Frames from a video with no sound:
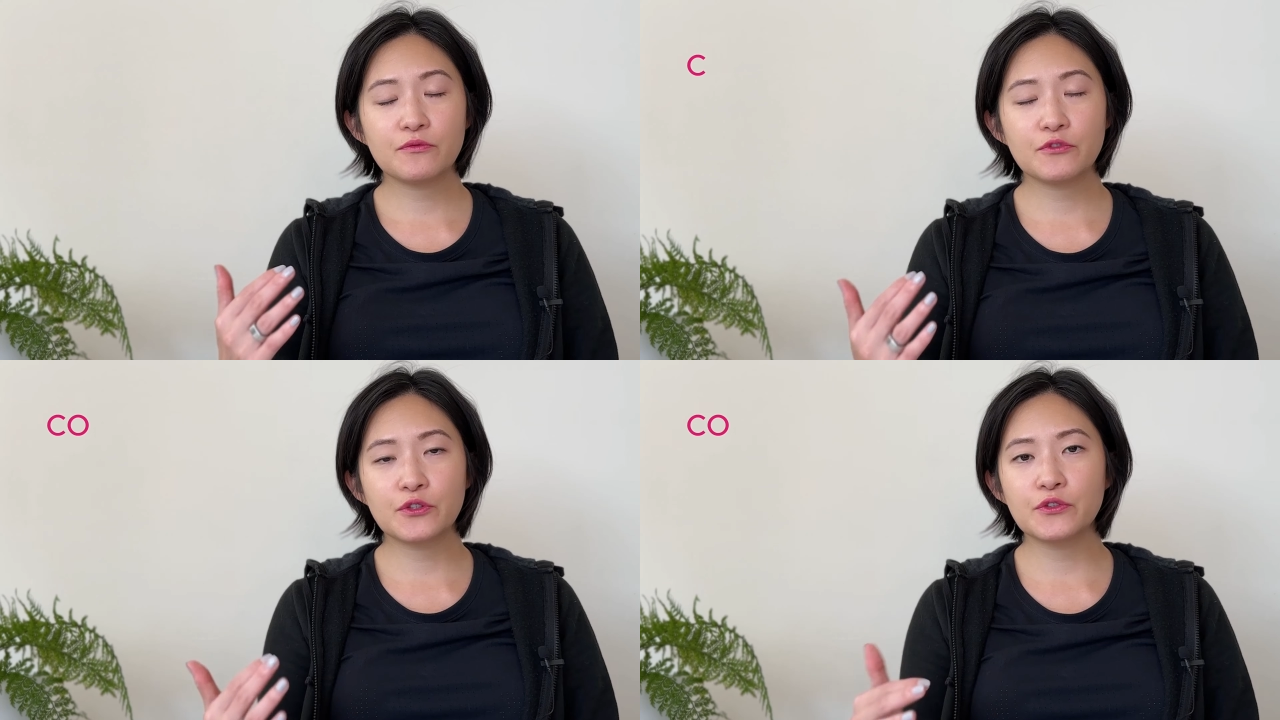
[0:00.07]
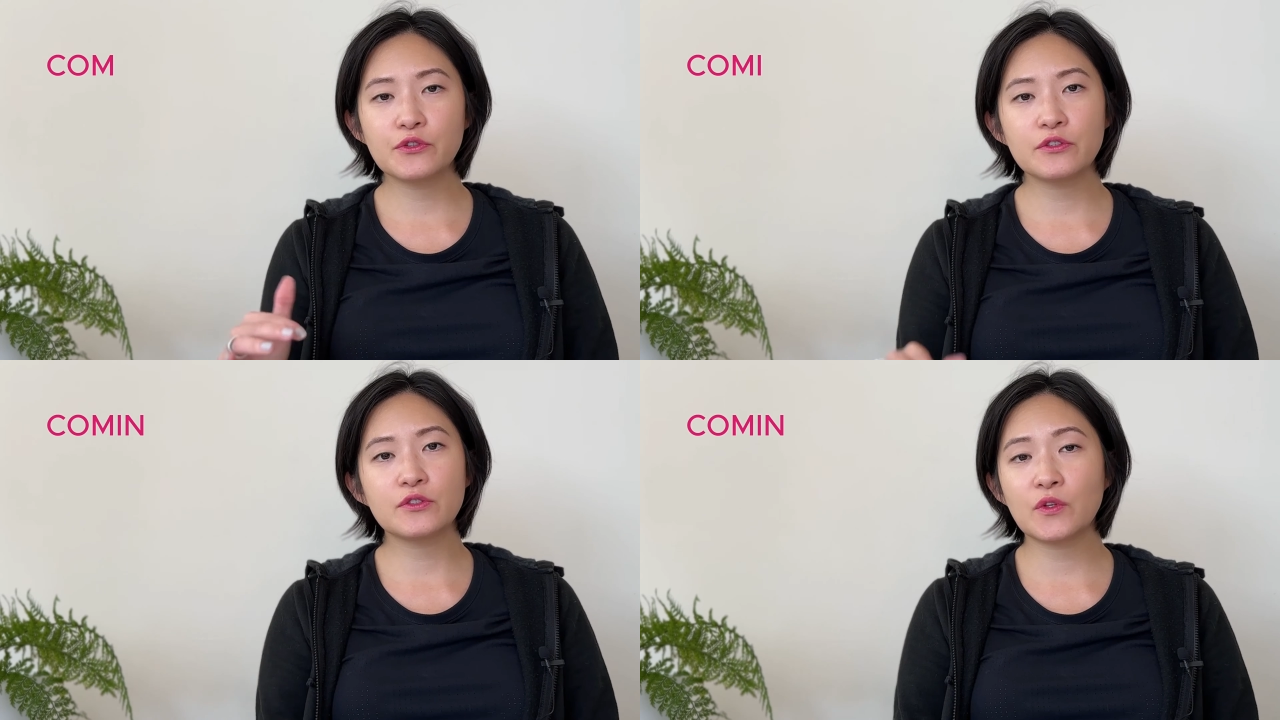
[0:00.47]

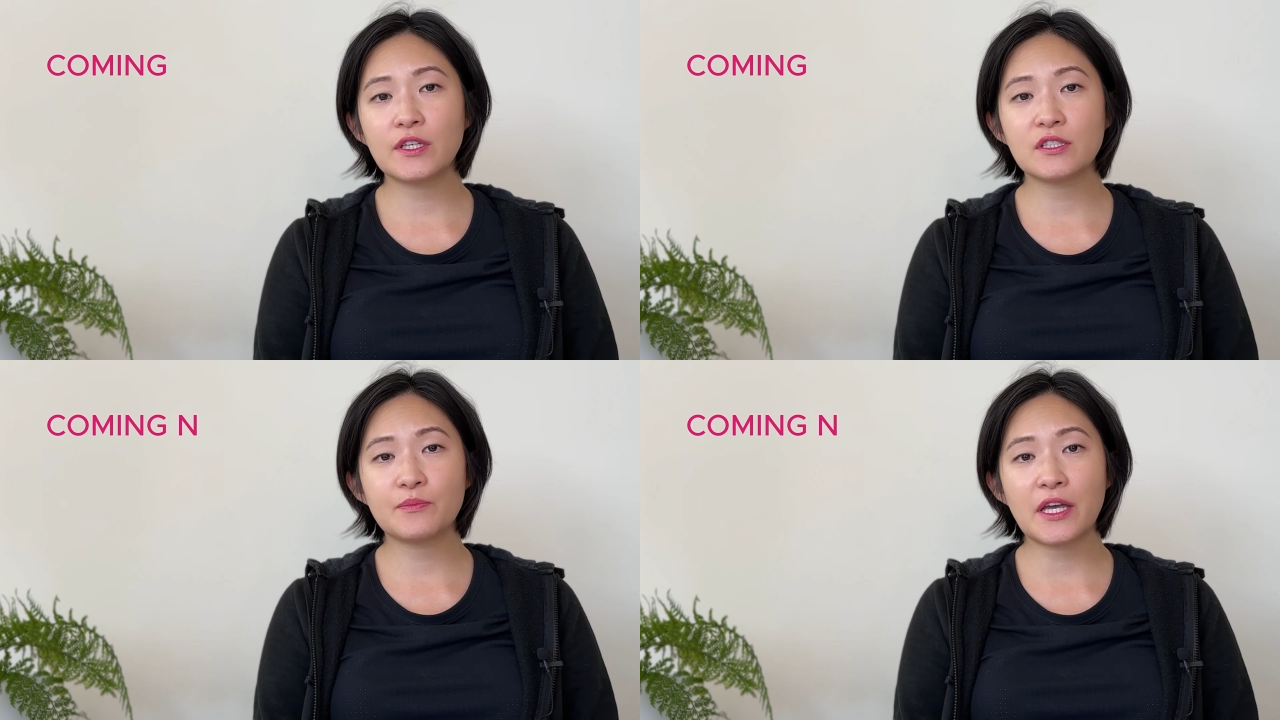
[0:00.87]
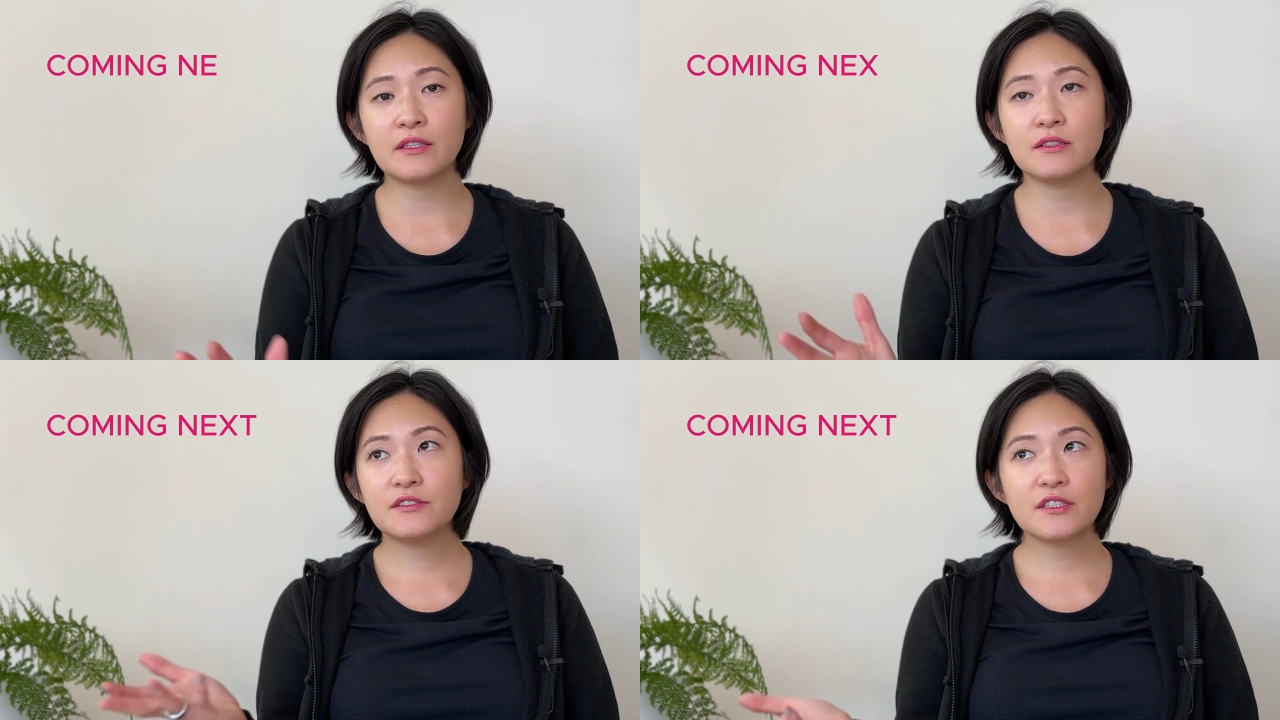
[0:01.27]
Recruiters only
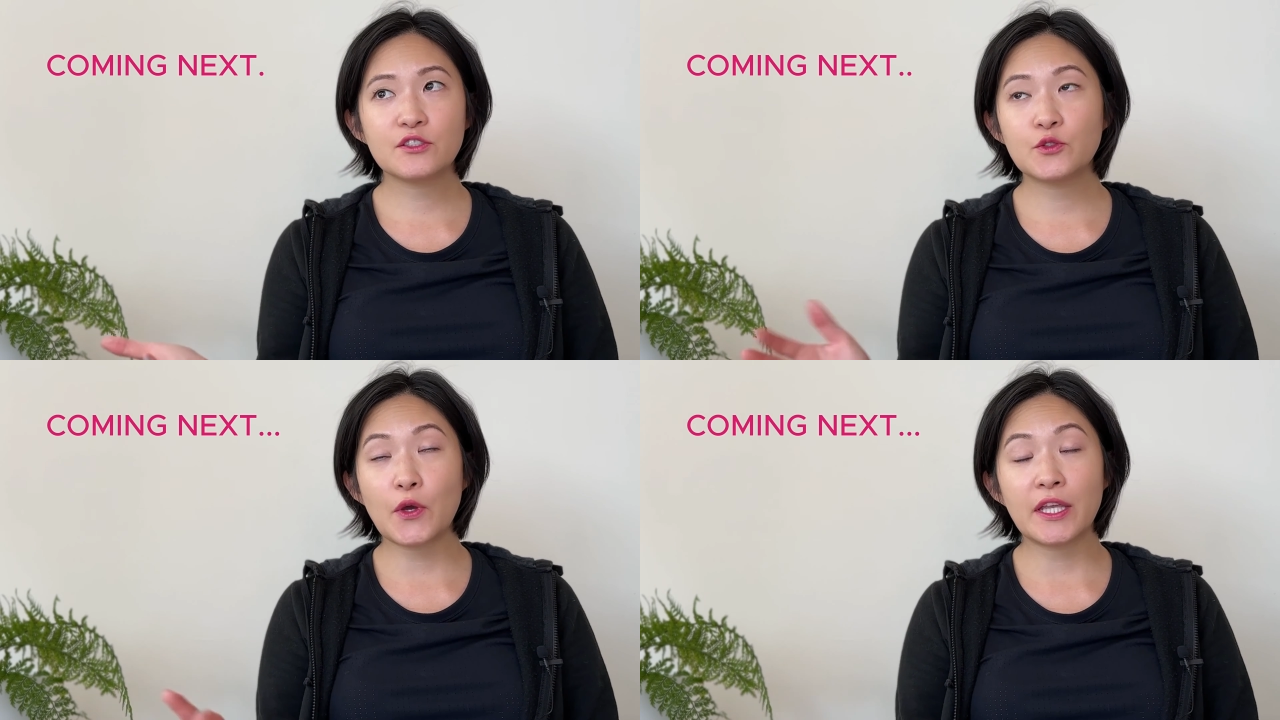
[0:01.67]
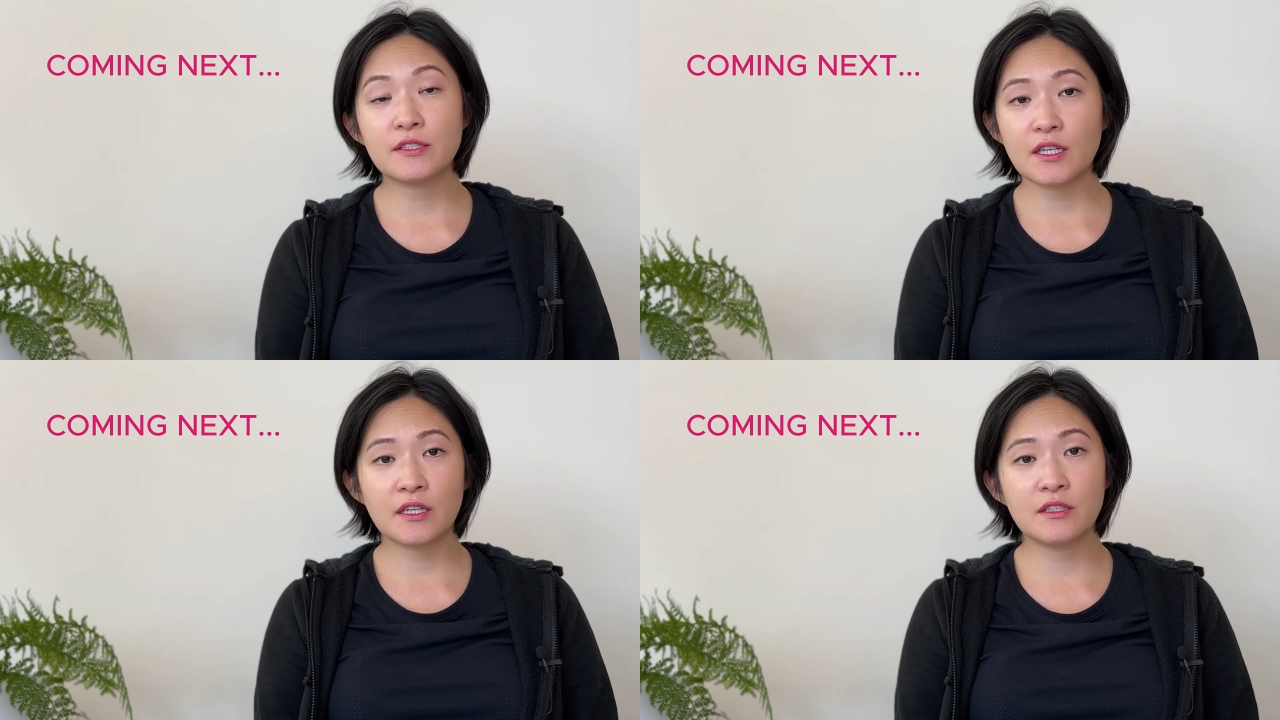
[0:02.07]
spend 6 to 8
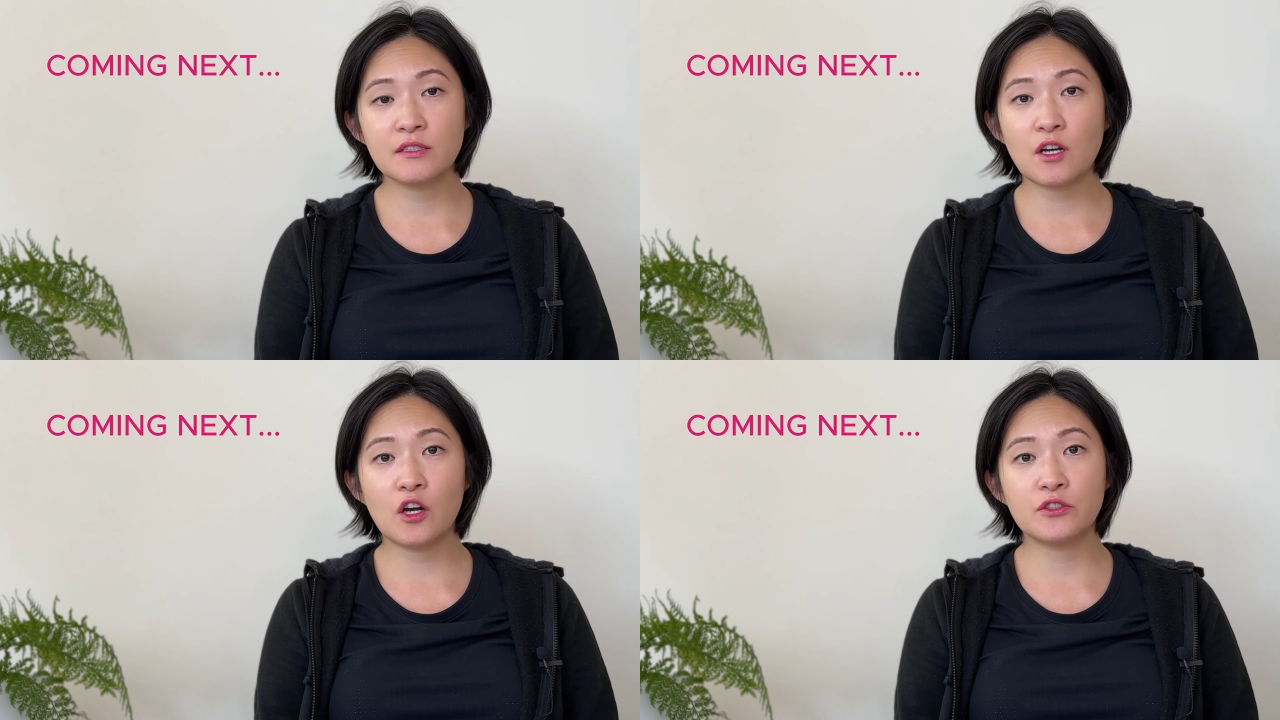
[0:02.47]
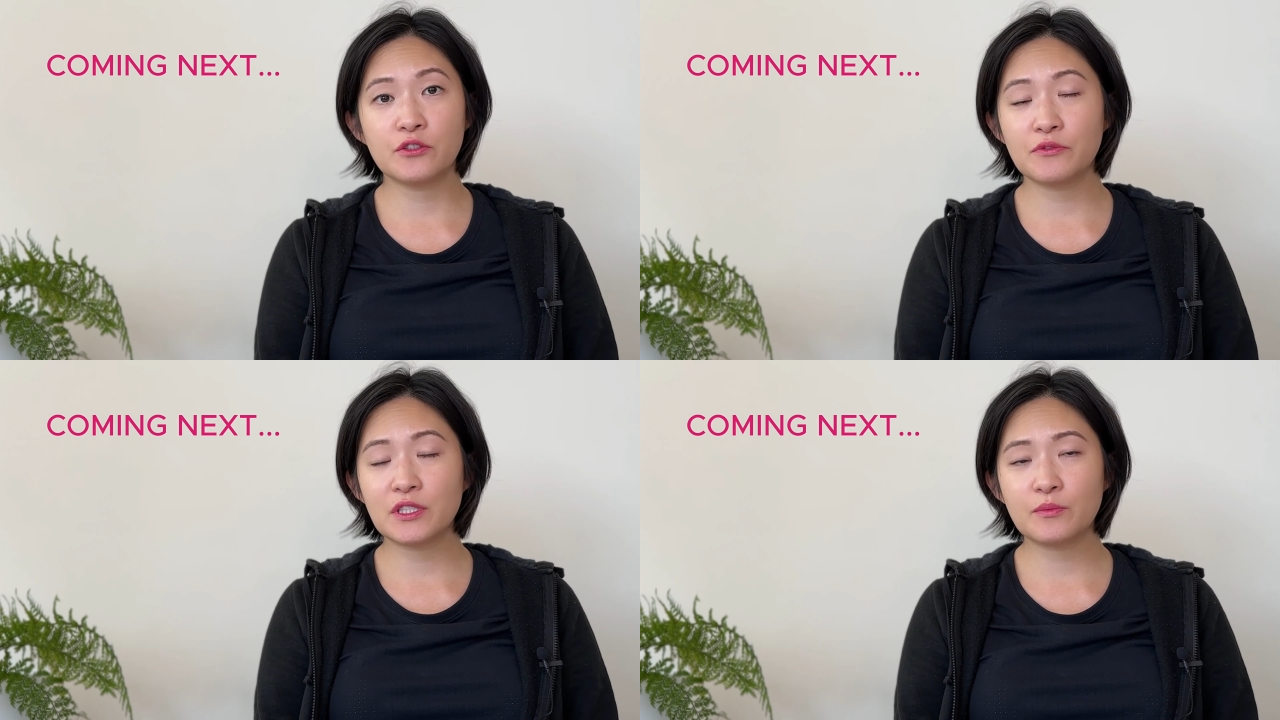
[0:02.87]
seconds on
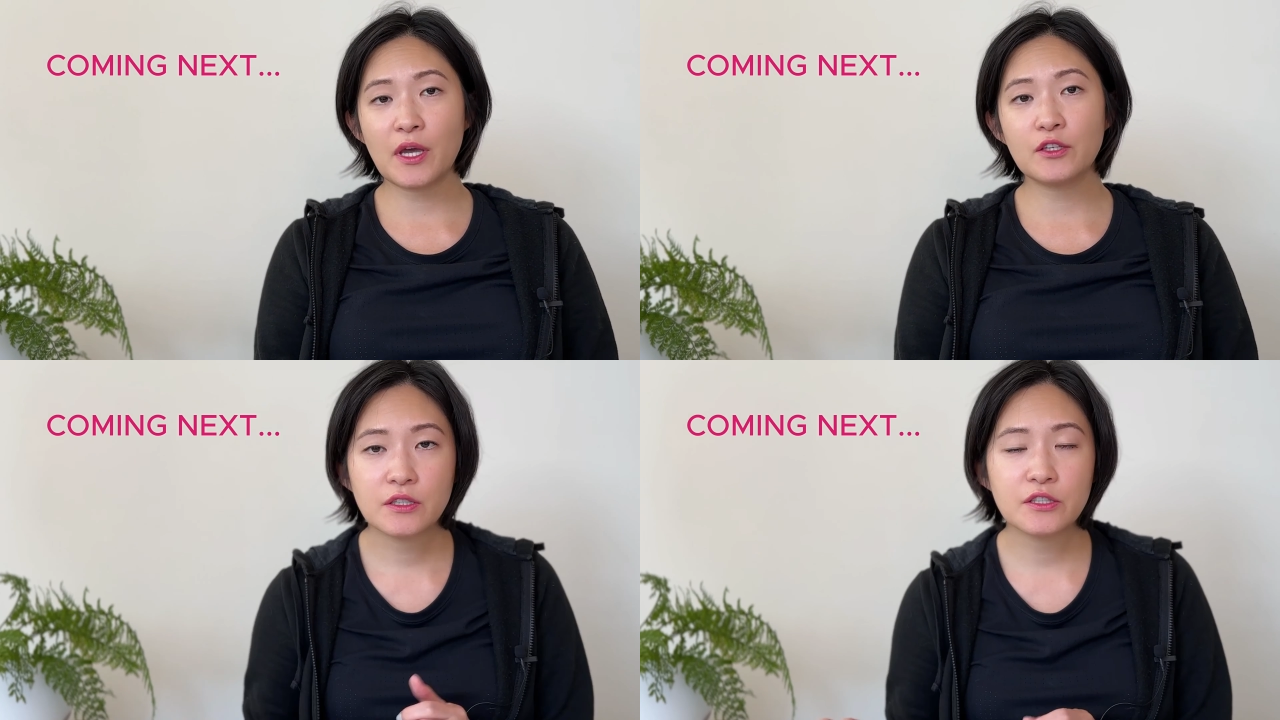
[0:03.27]
your resumes.